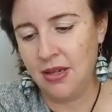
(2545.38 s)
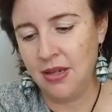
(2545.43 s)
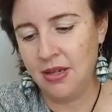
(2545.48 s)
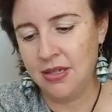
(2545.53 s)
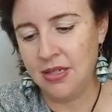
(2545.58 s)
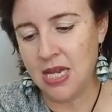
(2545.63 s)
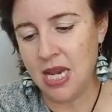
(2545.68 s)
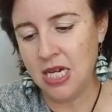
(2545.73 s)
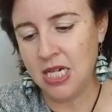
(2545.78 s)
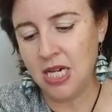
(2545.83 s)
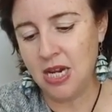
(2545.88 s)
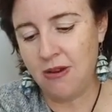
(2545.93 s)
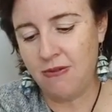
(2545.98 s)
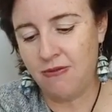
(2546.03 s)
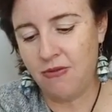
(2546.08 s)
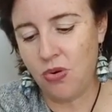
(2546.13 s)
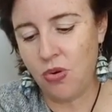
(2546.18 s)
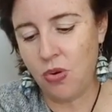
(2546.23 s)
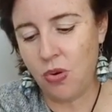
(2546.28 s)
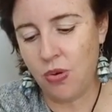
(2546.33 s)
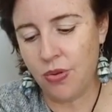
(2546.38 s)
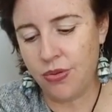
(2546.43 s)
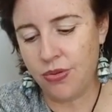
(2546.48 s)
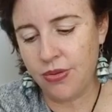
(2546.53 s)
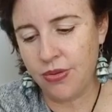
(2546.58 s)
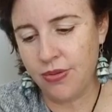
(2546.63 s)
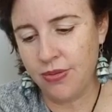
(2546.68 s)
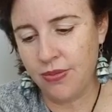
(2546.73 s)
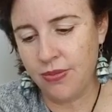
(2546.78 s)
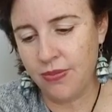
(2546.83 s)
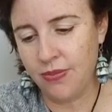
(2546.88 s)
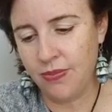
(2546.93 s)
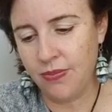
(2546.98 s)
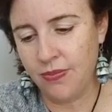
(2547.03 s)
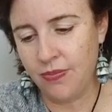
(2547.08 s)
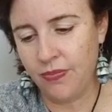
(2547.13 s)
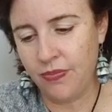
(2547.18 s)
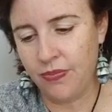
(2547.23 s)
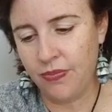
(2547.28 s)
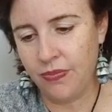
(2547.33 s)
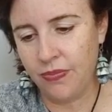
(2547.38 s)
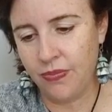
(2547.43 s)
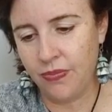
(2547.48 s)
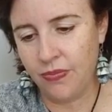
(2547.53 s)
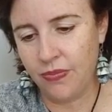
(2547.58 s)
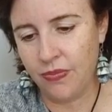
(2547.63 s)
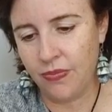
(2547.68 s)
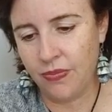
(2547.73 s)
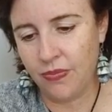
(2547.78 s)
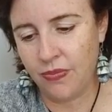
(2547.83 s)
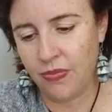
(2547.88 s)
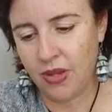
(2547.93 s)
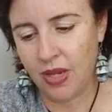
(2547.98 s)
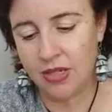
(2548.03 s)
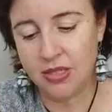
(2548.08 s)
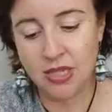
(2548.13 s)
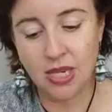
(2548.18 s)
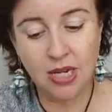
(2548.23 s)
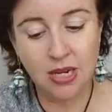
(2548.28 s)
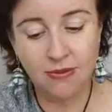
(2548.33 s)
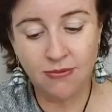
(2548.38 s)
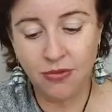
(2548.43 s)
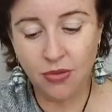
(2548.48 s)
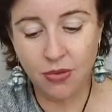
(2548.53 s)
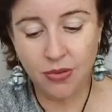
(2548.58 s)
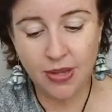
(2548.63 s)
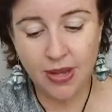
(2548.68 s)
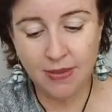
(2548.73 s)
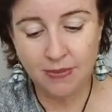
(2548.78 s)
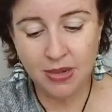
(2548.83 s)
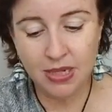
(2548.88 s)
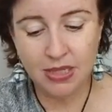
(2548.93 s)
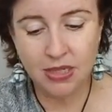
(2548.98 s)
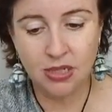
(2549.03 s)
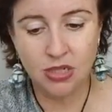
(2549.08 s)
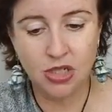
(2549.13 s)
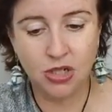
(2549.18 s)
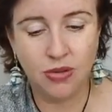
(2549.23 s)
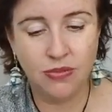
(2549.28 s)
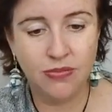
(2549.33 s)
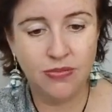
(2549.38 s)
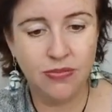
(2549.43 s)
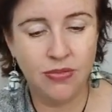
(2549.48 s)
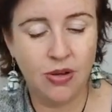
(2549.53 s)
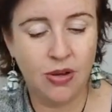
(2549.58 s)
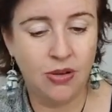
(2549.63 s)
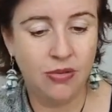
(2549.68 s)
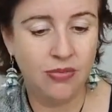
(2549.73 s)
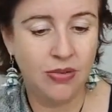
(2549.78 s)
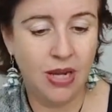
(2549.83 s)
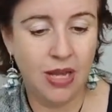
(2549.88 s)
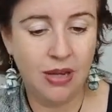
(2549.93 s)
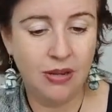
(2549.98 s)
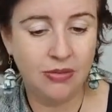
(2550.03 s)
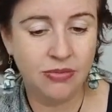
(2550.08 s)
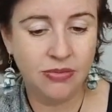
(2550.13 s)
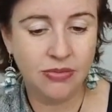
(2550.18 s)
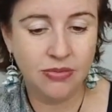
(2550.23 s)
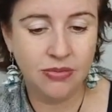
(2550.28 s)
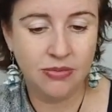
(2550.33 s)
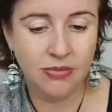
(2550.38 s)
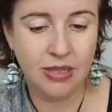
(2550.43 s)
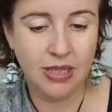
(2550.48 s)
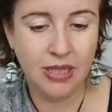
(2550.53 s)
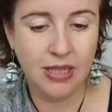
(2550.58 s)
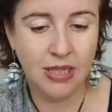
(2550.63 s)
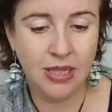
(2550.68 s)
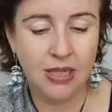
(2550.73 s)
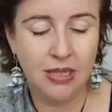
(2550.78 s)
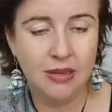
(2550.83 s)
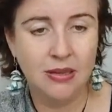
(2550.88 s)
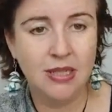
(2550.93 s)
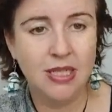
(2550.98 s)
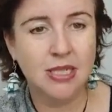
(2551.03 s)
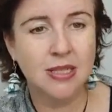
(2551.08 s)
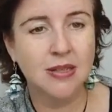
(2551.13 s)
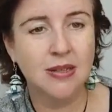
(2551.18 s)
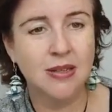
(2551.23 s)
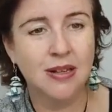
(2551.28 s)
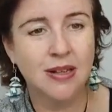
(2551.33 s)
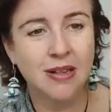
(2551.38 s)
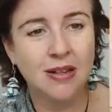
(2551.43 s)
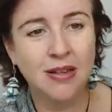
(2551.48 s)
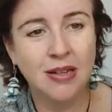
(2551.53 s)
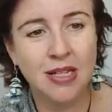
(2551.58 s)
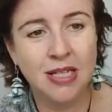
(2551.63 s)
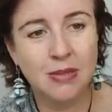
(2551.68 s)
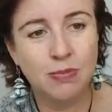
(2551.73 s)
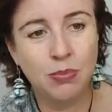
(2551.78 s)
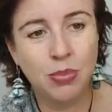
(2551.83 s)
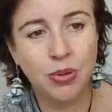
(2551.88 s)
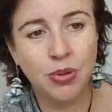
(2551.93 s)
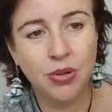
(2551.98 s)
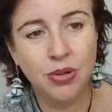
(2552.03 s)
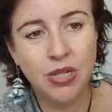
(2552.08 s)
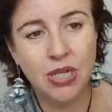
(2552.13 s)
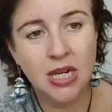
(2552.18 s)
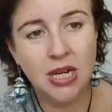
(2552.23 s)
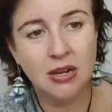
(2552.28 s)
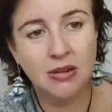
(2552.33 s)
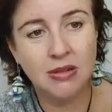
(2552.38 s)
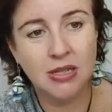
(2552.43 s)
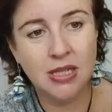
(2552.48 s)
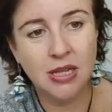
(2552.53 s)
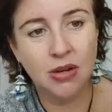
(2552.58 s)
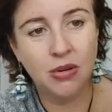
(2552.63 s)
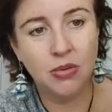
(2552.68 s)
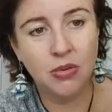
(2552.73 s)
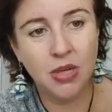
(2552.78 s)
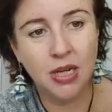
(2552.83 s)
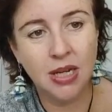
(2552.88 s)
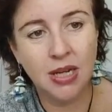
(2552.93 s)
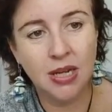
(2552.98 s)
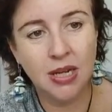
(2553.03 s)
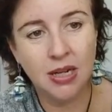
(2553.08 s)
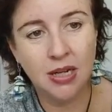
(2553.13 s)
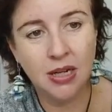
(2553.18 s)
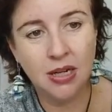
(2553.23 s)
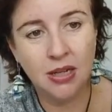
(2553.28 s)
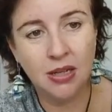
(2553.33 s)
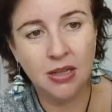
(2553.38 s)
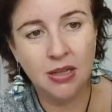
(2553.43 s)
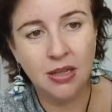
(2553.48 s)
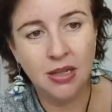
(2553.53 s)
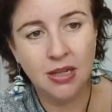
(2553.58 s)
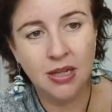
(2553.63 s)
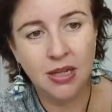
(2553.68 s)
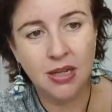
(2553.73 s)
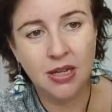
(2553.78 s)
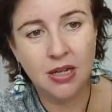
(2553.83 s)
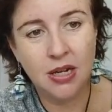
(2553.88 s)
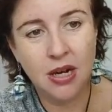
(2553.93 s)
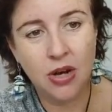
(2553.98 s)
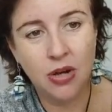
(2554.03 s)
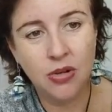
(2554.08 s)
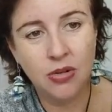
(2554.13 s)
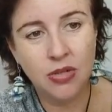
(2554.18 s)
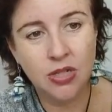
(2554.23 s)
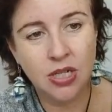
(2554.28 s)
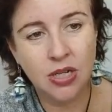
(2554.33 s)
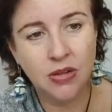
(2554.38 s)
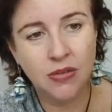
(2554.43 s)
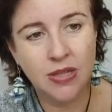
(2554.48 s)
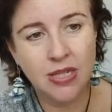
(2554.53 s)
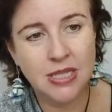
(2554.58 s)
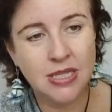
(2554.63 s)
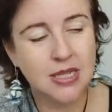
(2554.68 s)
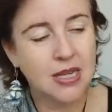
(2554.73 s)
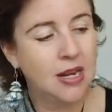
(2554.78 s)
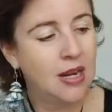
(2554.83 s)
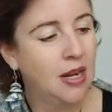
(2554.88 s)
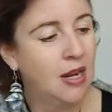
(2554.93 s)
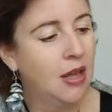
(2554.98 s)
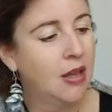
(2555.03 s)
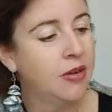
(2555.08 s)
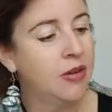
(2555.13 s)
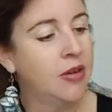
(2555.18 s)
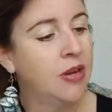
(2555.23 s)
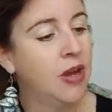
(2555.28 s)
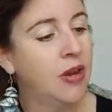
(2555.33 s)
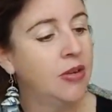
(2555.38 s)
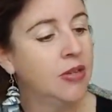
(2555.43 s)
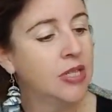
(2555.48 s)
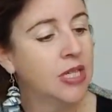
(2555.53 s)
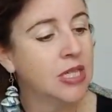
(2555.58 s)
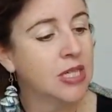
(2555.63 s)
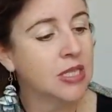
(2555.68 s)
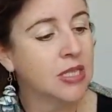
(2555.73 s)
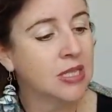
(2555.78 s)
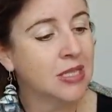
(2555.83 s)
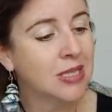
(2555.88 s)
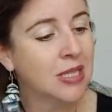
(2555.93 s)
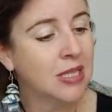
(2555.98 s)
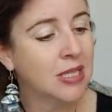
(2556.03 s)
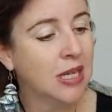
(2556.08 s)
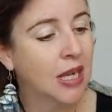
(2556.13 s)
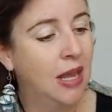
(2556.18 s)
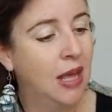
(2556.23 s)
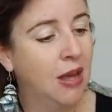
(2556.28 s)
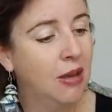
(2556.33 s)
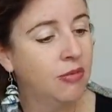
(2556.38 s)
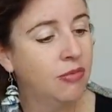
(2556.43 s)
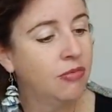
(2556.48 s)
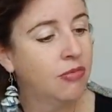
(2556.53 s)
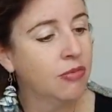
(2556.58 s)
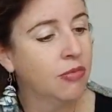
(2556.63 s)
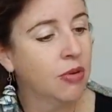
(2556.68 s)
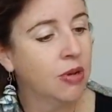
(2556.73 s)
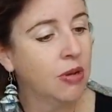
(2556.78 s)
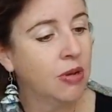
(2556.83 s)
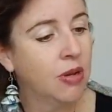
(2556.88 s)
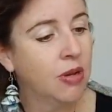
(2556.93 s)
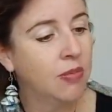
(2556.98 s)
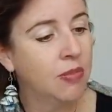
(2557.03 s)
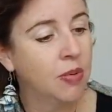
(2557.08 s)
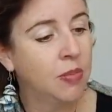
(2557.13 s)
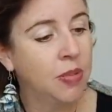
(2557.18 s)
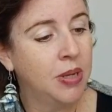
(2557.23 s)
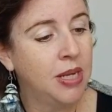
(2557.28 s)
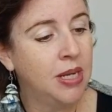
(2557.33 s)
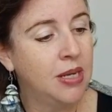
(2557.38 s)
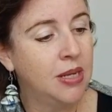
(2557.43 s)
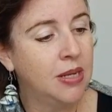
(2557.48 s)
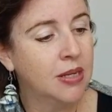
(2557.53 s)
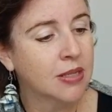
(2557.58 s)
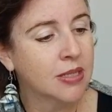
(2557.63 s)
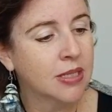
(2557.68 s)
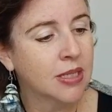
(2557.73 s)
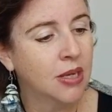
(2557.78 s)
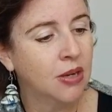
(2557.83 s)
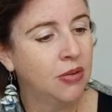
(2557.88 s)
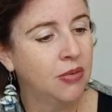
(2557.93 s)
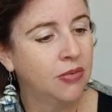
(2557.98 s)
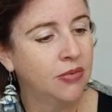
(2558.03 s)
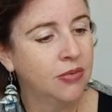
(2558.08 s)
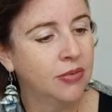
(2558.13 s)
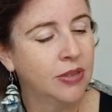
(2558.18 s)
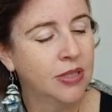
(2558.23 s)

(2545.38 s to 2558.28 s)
sending forth, sending forth our message of of love, really. This, this bird here is holding a little note, and on this note it just says love re repeating itself.